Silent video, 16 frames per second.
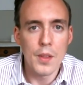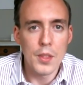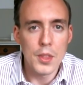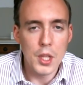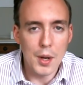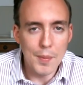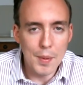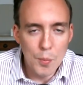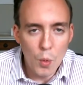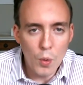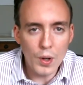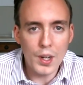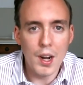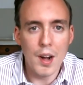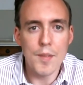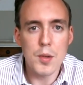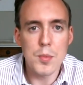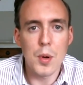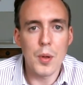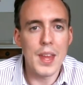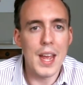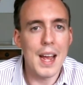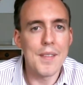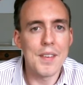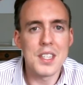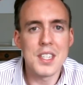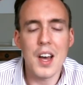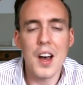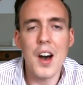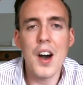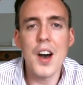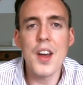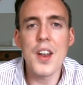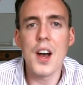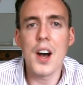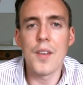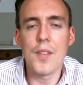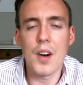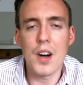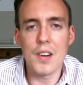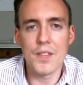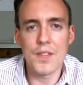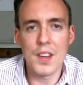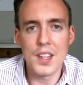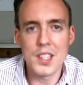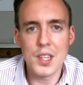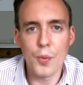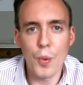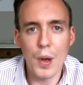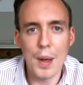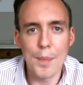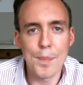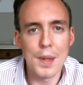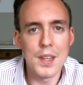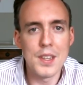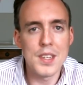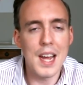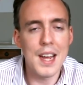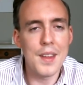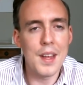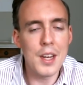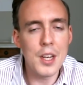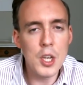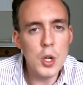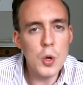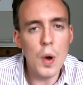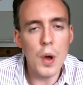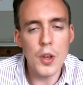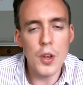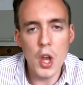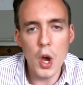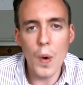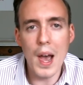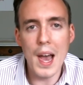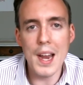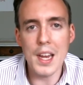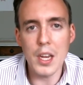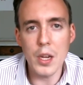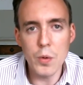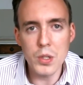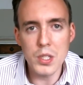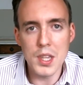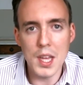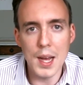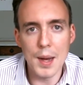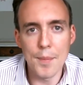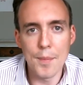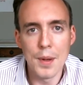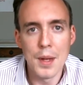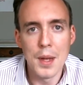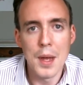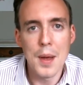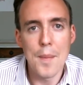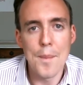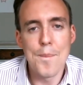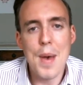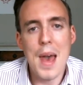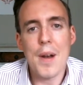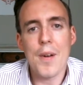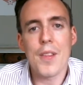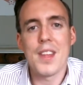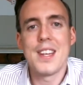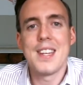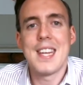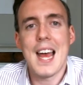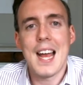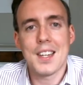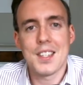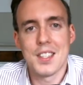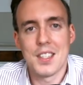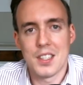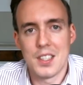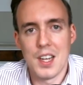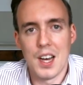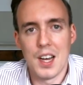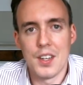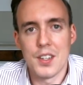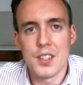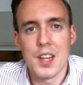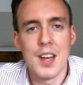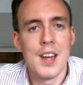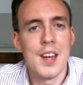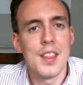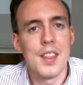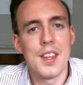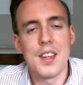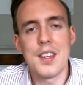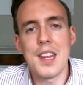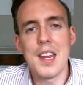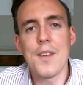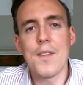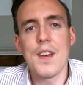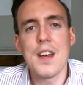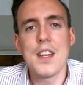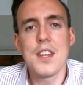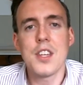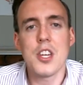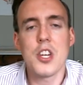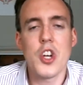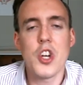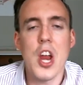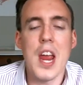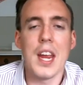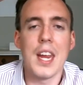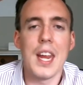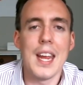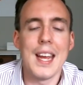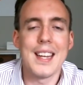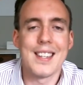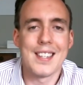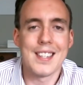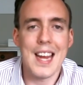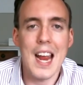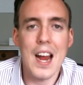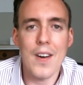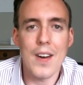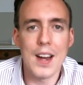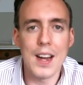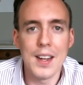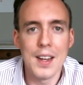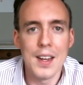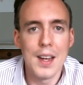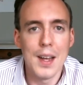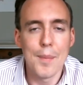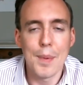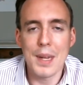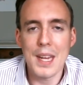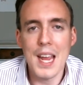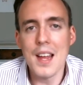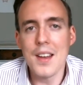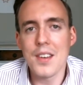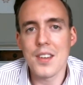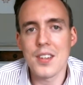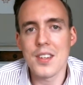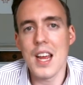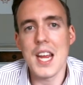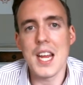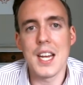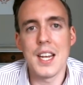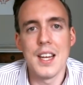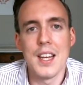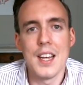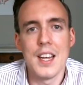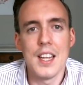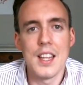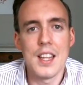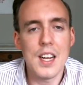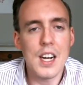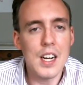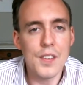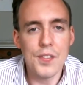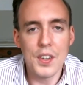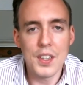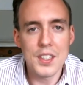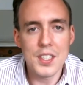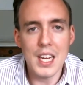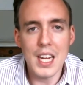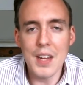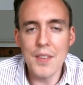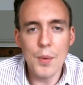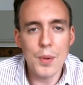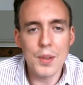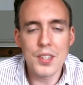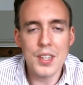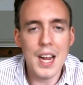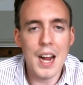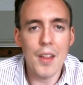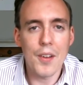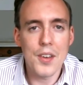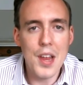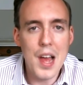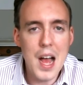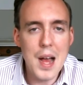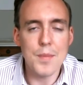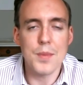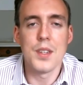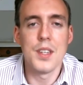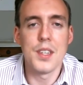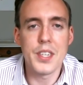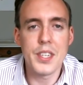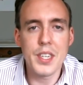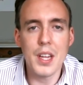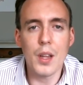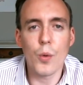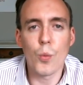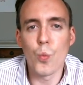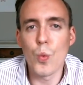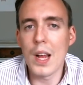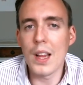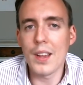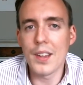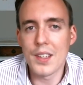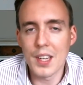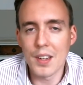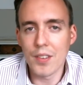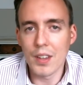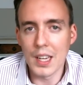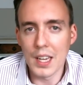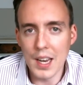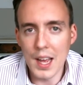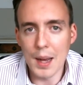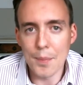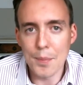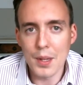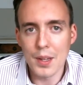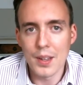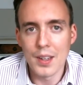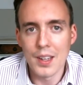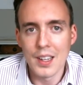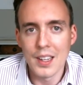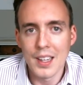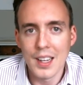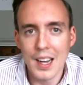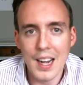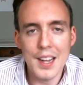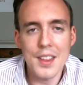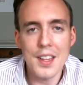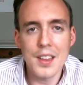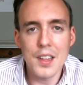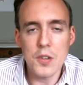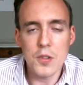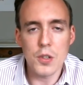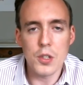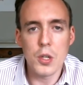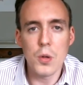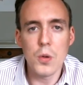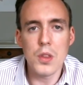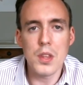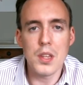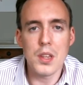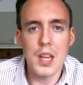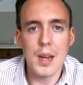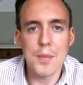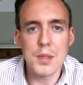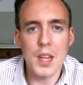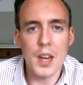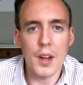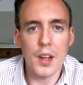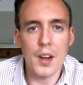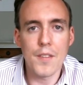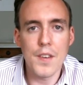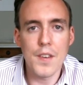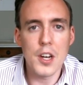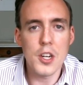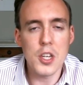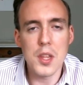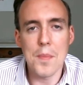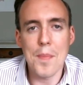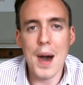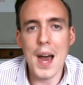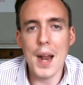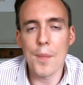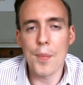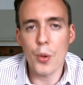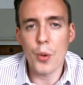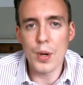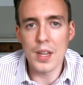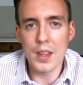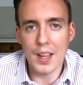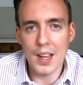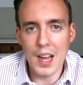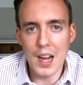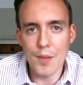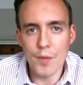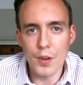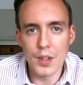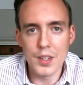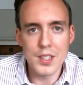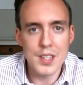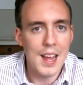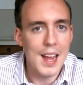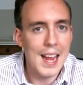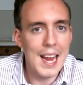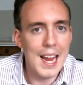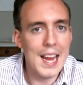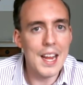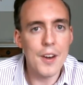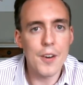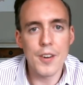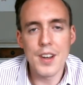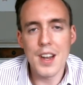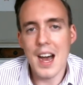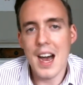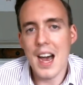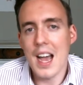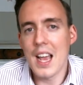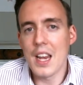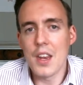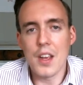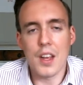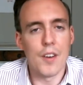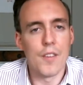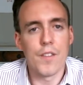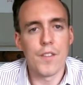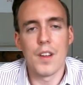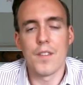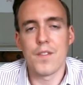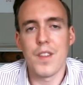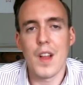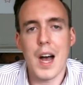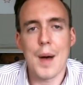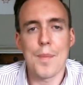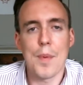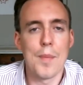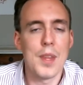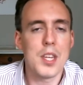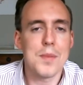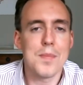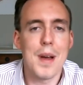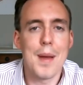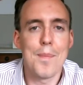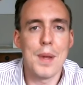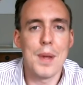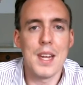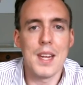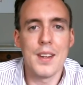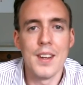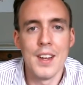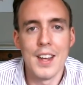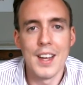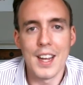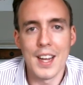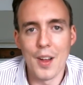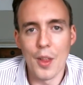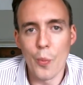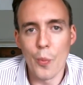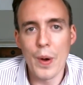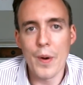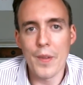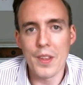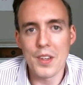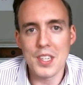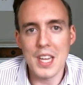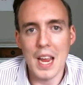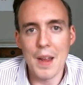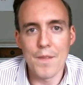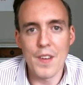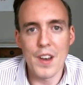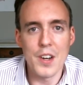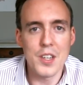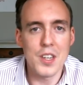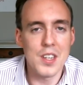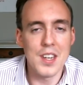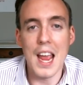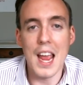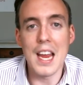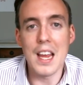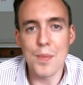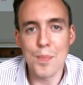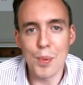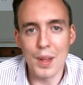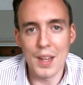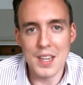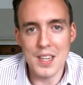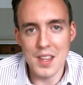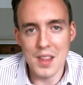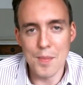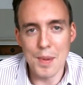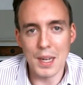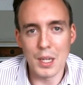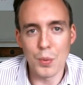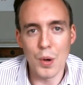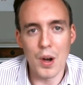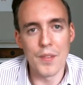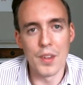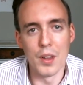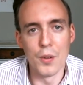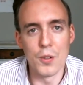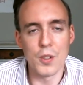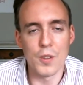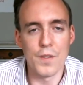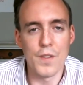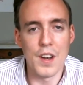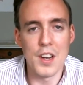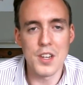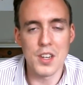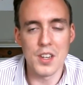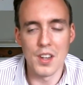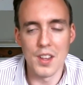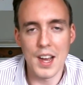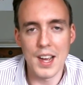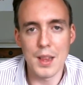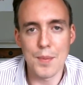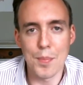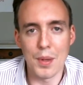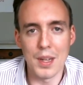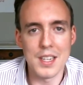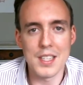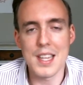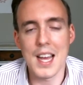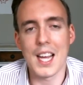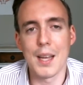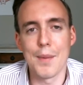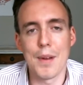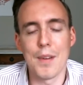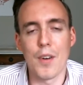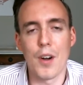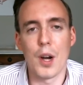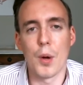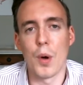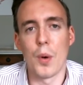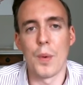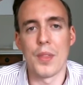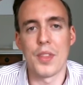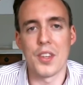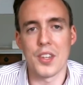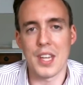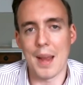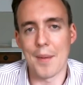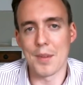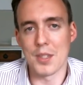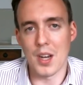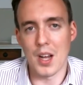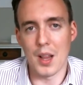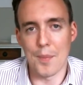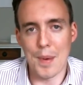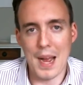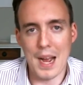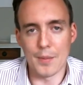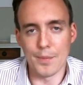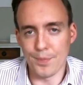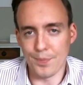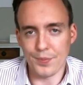They'll be more comfortable. They have a ton of offensive weapons, and they knew, know how to use them better than Texas does. The defense is shaky, it's scary, but Kansas State, the offense, even with Skylar Thompson, is still relatively inept. I think these are two teams that are going to finish in the bottom three of the conference, eight or nine. You can flip flop them. This might be, you know, the winner of this game finishes in eighth place in the Big 12. The loser finishes in ninth place. That could be very well what this game is all about.